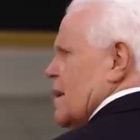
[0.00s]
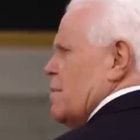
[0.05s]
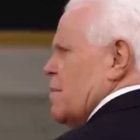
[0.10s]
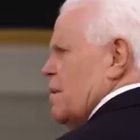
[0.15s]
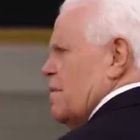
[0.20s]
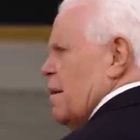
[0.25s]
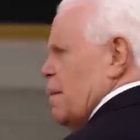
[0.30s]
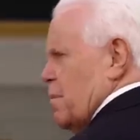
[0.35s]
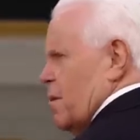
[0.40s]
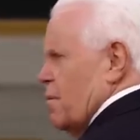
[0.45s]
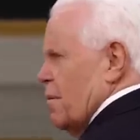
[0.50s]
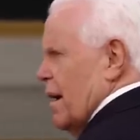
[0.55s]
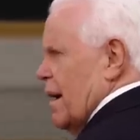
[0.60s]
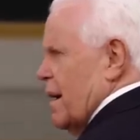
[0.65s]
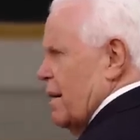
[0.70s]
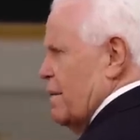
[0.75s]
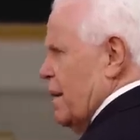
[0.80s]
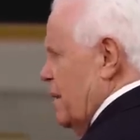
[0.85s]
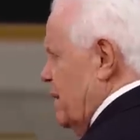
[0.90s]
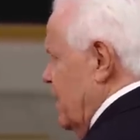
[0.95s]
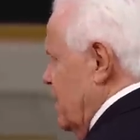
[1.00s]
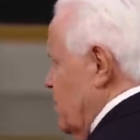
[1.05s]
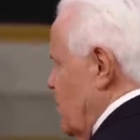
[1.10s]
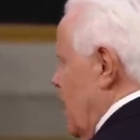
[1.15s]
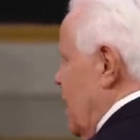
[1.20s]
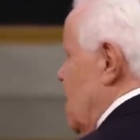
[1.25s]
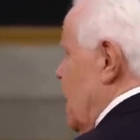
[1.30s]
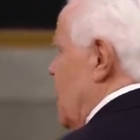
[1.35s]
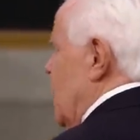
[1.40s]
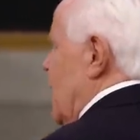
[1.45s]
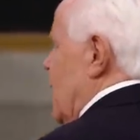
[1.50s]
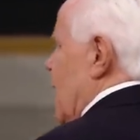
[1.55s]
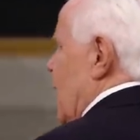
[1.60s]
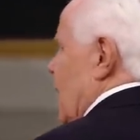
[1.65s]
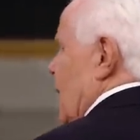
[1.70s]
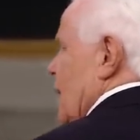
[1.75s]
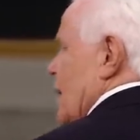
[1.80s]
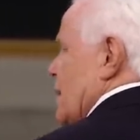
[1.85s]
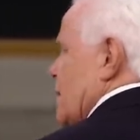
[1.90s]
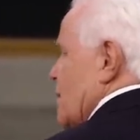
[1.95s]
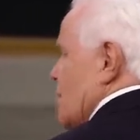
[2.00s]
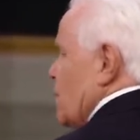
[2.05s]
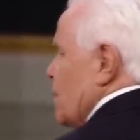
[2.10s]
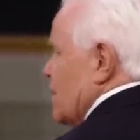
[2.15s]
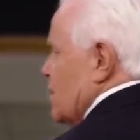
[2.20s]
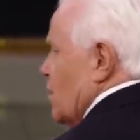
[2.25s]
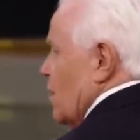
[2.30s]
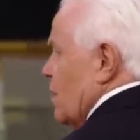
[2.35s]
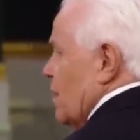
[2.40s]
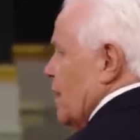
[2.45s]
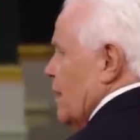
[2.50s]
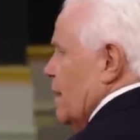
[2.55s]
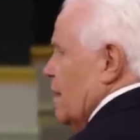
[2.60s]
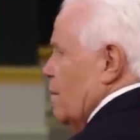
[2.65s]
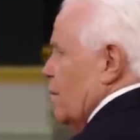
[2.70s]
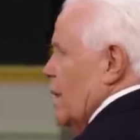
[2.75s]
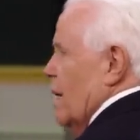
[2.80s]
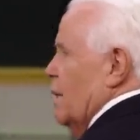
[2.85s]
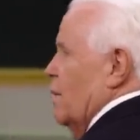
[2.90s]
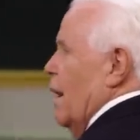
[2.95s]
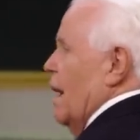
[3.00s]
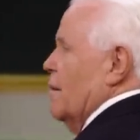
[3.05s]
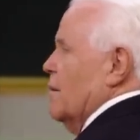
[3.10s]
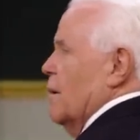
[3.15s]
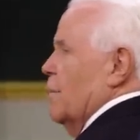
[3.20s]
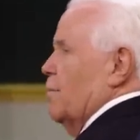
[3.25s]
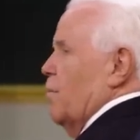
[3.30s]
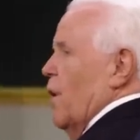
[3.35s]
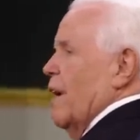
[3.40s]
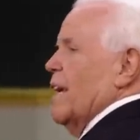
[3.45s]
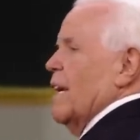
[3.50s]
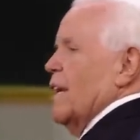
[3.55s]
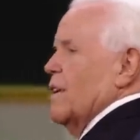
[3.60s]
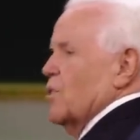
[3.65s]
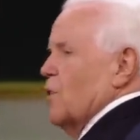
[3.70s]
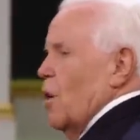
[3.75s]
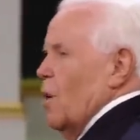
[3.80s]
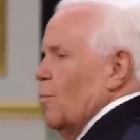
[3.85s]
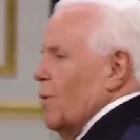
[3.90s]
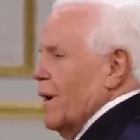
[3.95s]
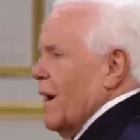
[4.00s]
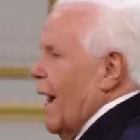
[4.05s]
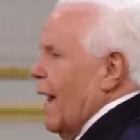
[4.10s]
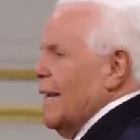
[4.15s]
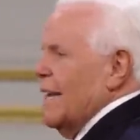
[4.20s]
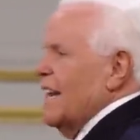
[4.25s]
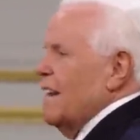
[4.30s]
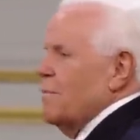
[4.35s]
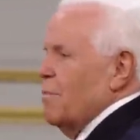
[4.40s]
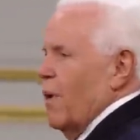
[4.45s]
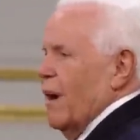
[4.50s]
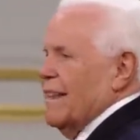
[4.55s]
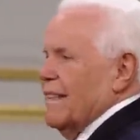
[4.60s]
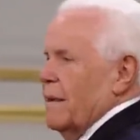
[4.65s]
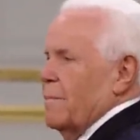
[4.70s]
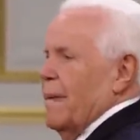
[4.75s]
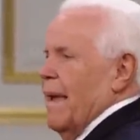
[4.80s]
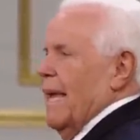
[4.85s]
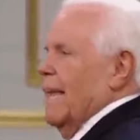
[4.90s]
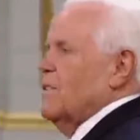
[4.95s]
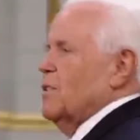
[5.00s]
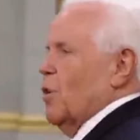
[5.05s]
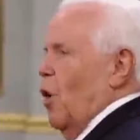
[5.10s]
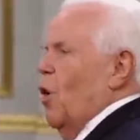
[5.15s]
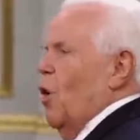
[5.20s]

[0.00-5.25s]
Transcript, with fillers: Tell me if I'm correct, Kevin, I think it's right. And he just went, so he wound up breaking his arm. Well, God didn't break the man's